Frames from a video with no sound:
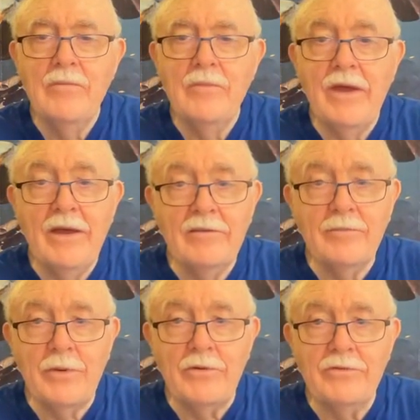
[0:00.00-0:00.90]

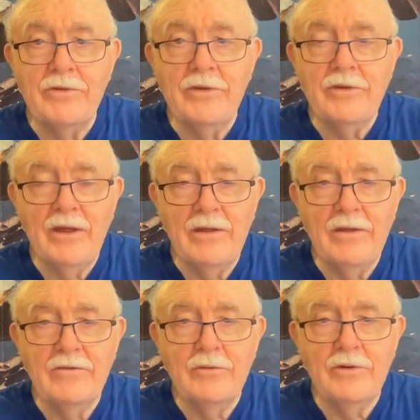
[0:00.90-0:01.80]
experts
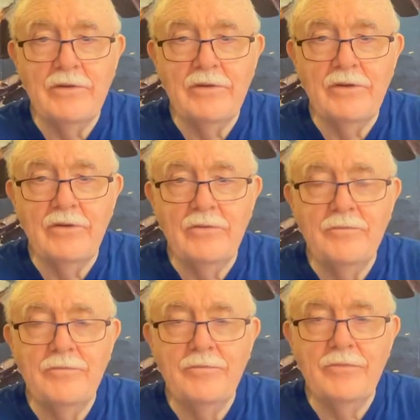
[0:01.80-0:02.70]
telling us what to do,
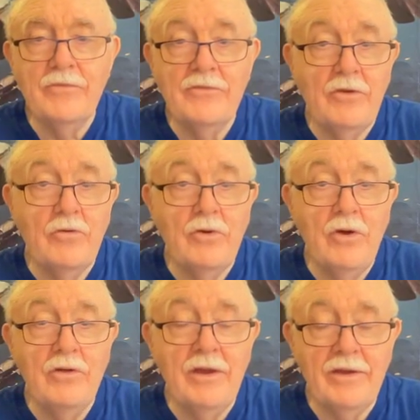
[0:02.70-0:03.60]

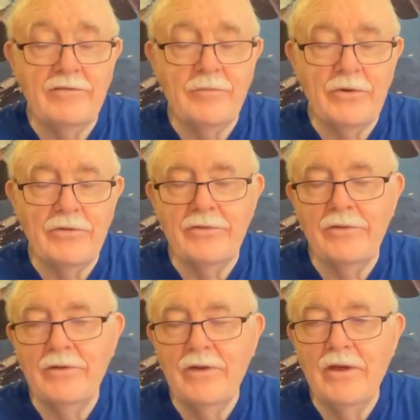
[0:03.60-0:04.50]
so-called experts
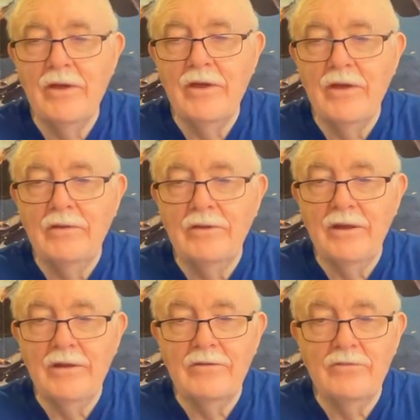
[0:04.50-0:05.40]

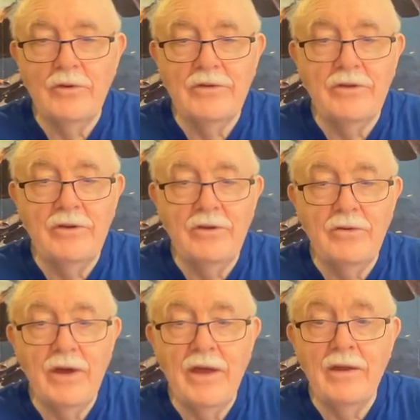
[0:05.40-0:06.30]
telling us what to
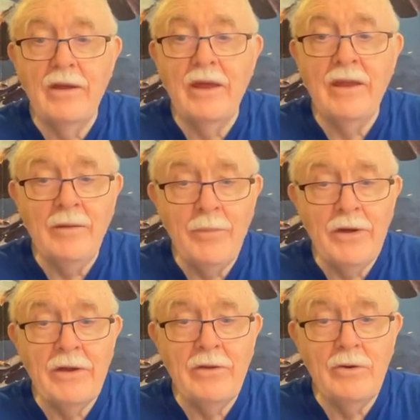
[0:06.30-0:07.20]
do, and
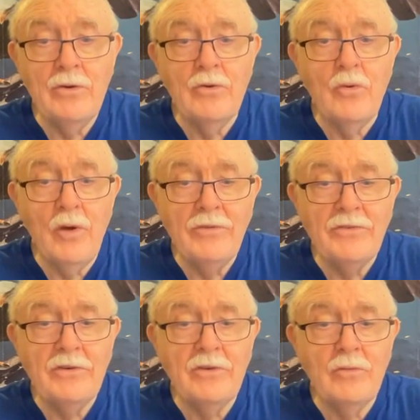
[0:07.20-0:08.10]
anybody who
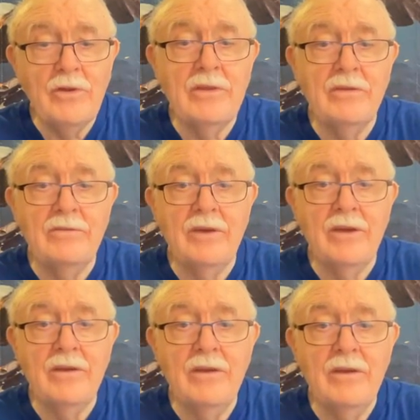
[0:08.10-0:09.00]
questioned what they
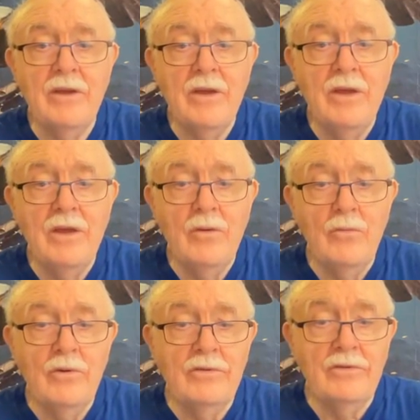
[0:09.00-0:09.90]
said
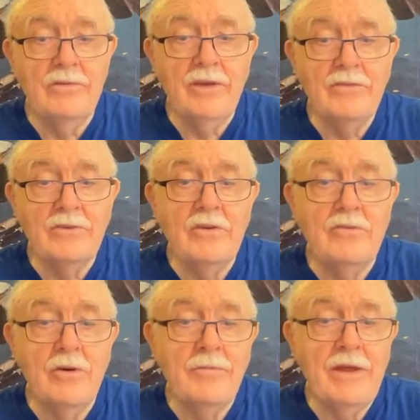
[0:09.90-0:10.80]
was essentially
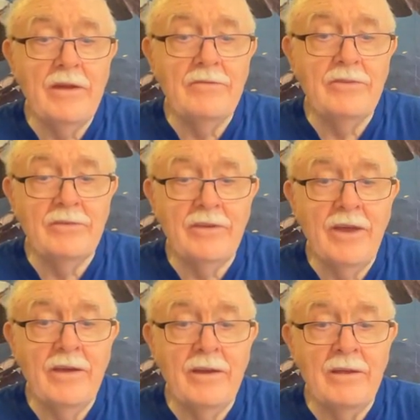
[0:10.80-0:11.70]
drummed out of
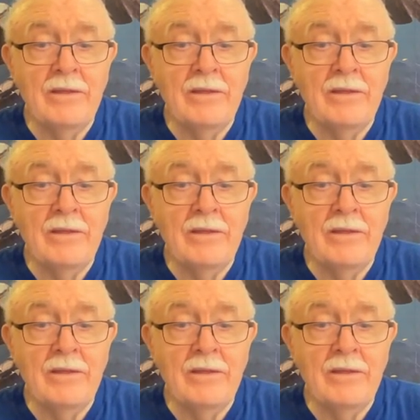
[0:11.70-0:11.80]
society.